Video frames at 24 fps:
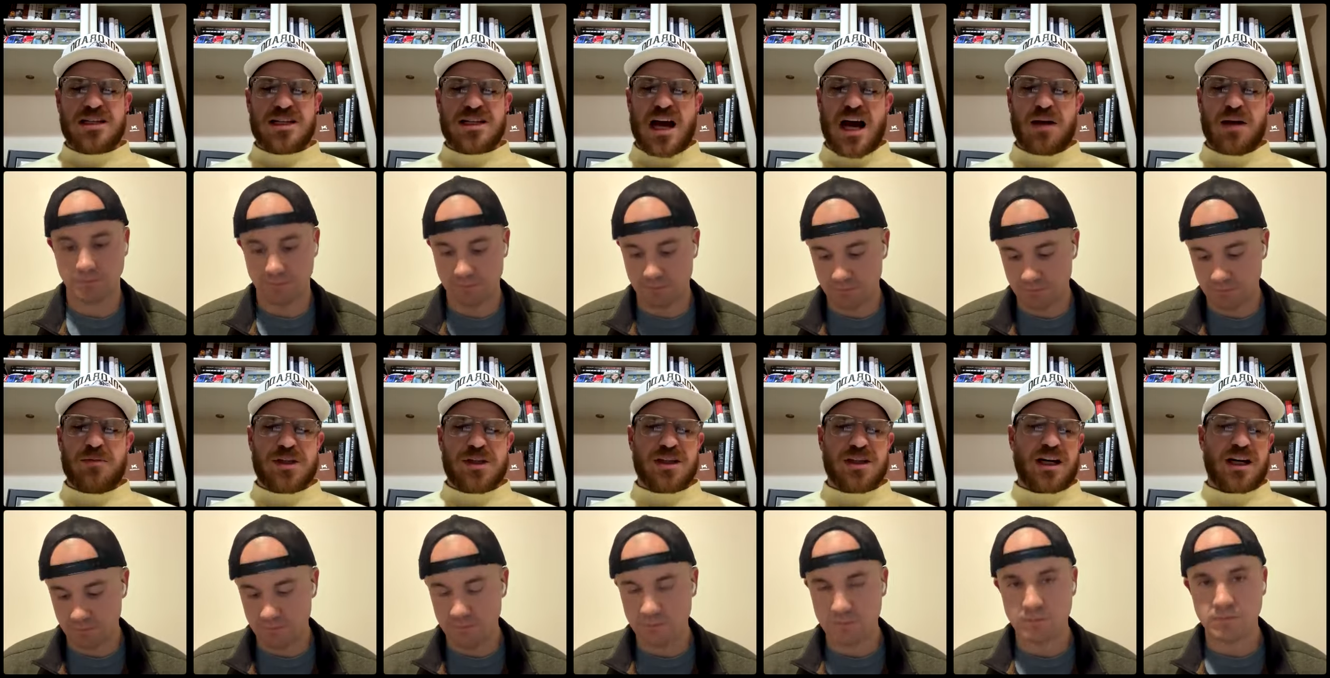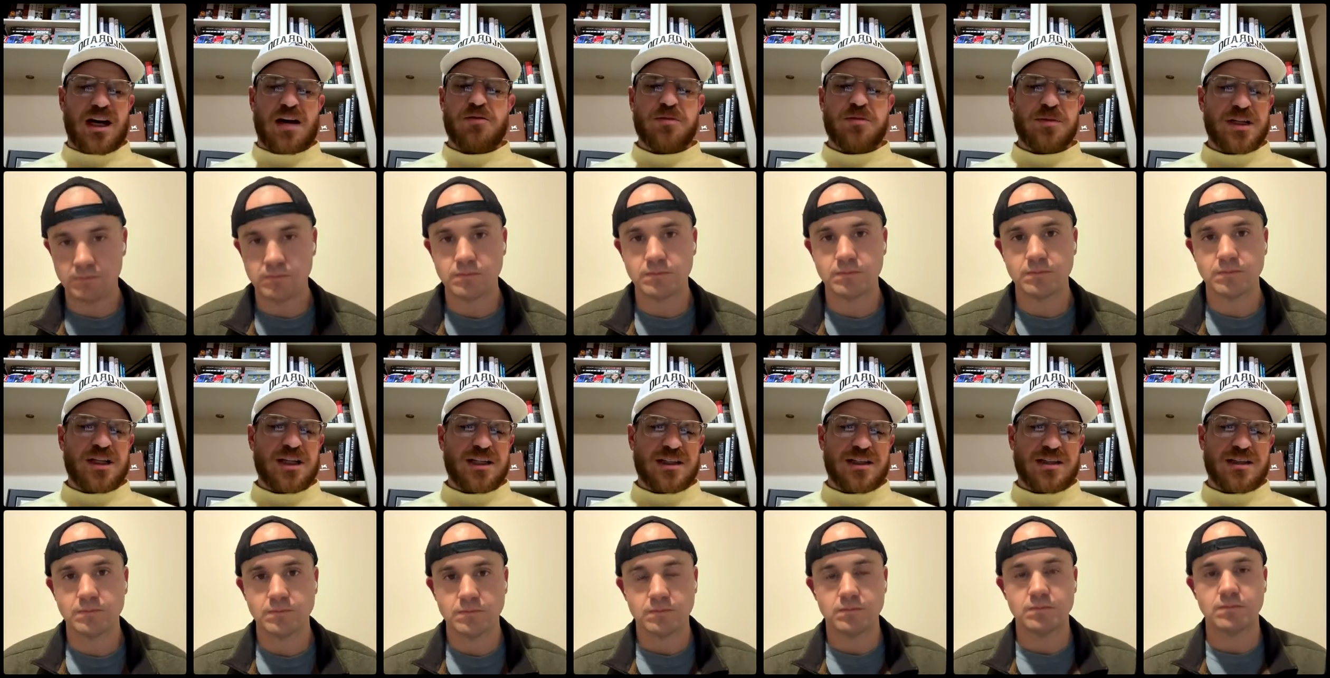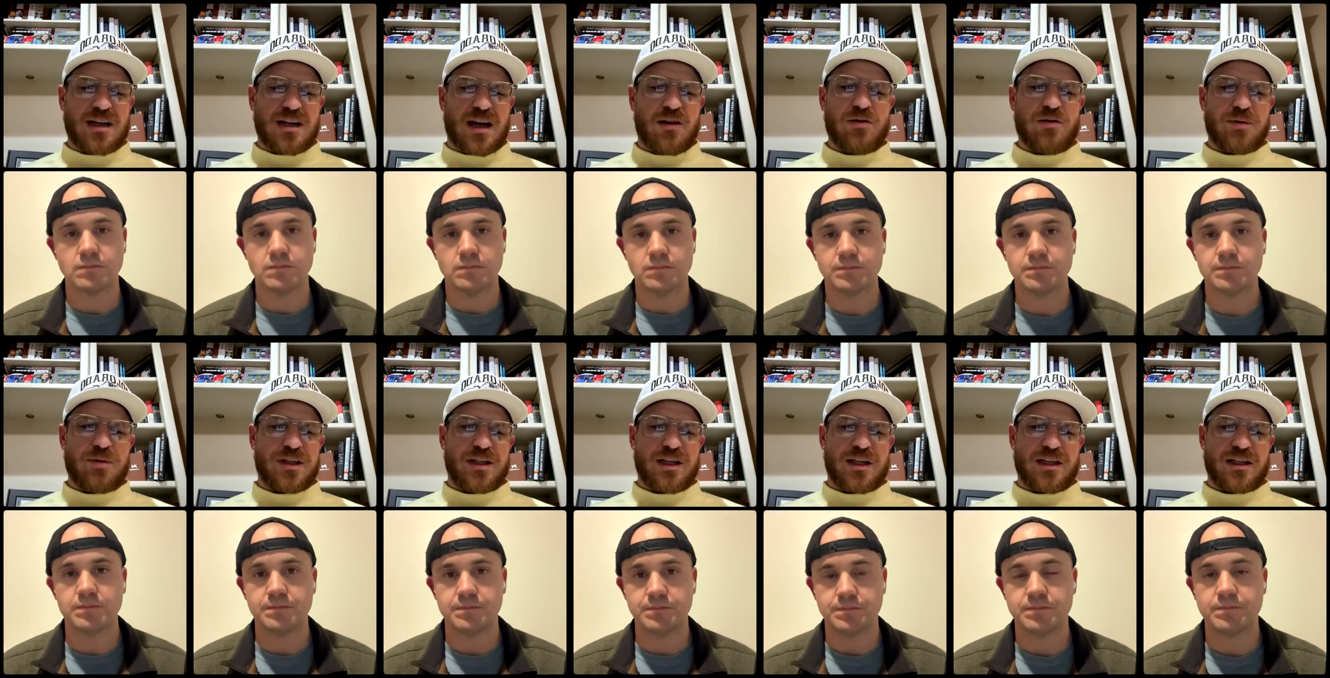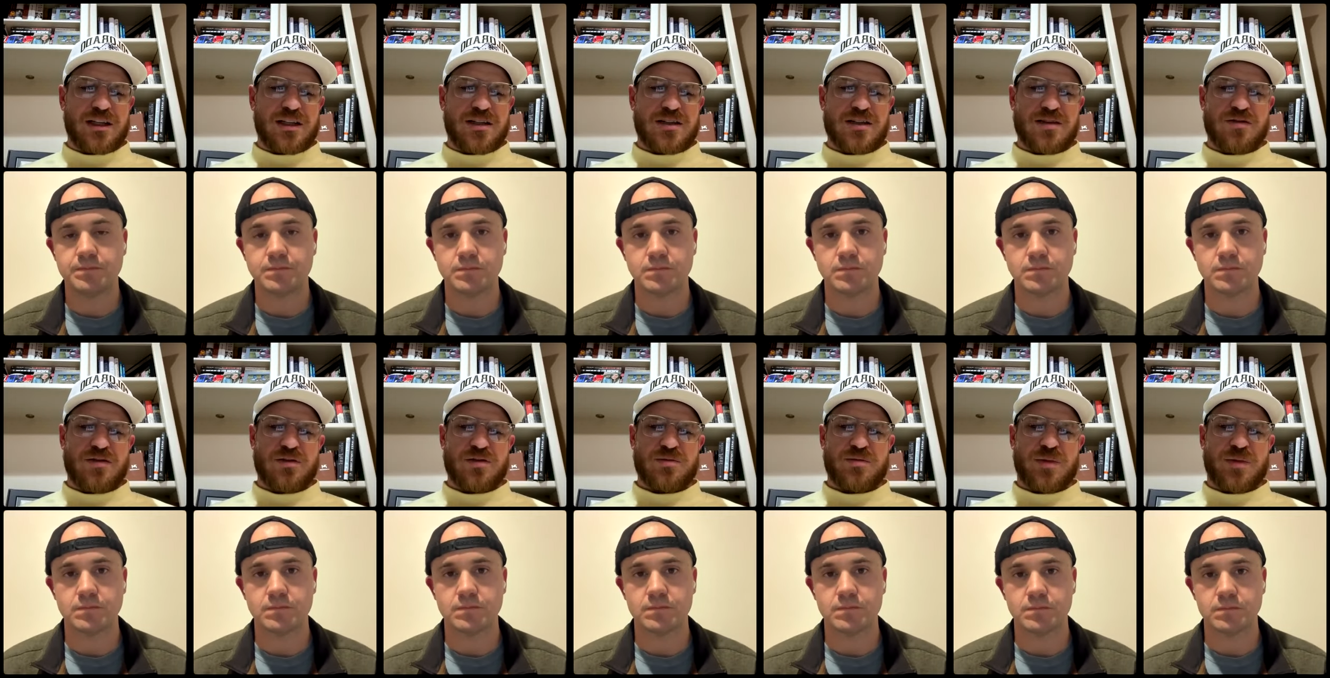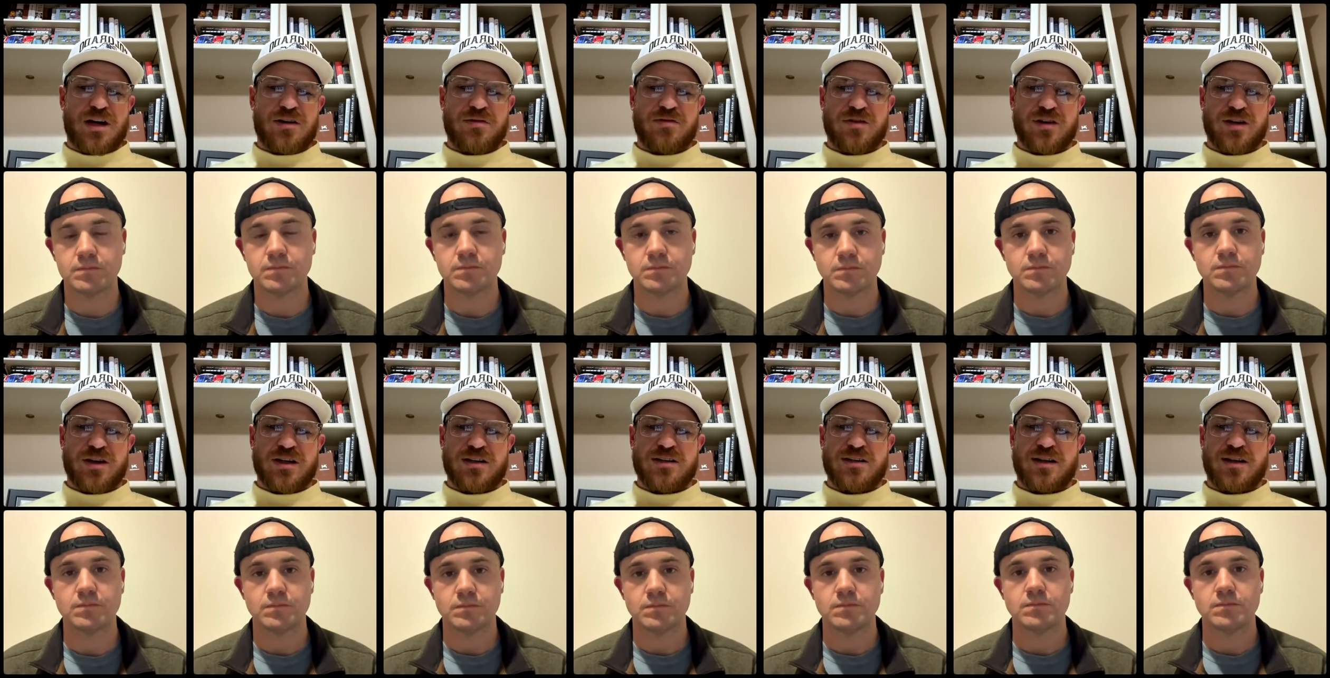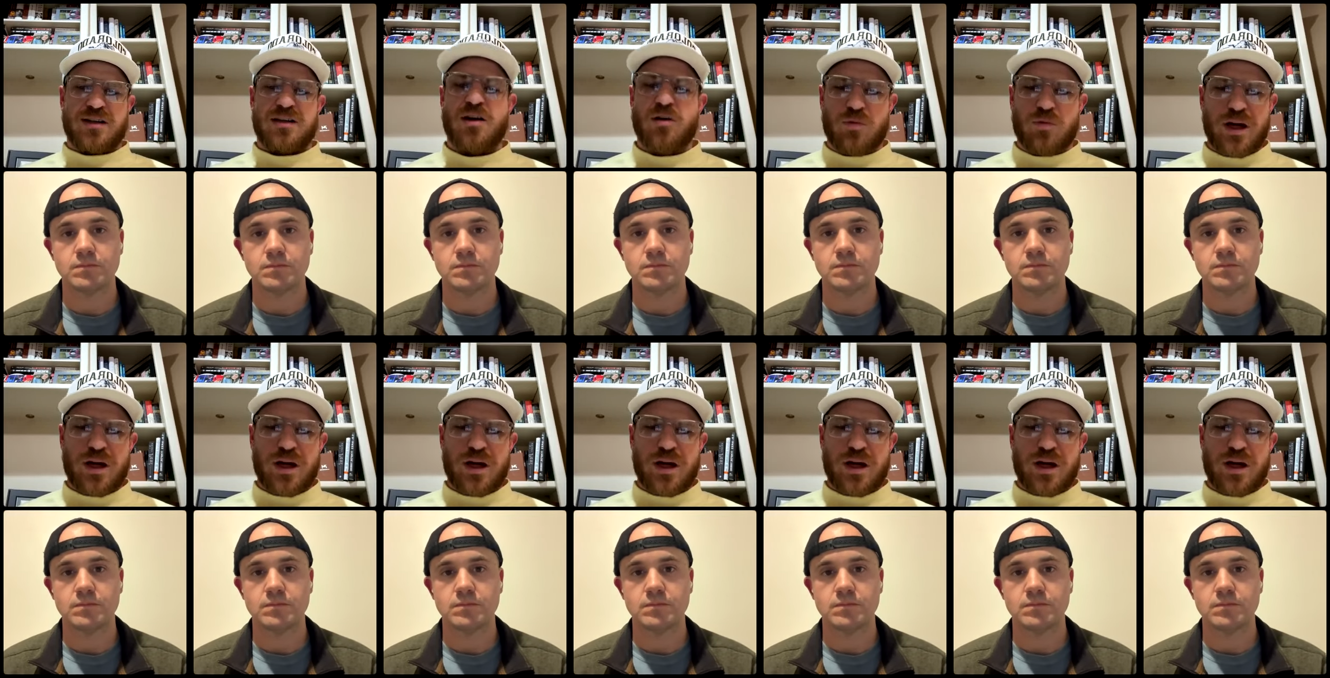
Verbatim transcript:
Speaker 1: got to be thinking. I would be thinking. I would be thinking this if it was my friend. It's like, no, we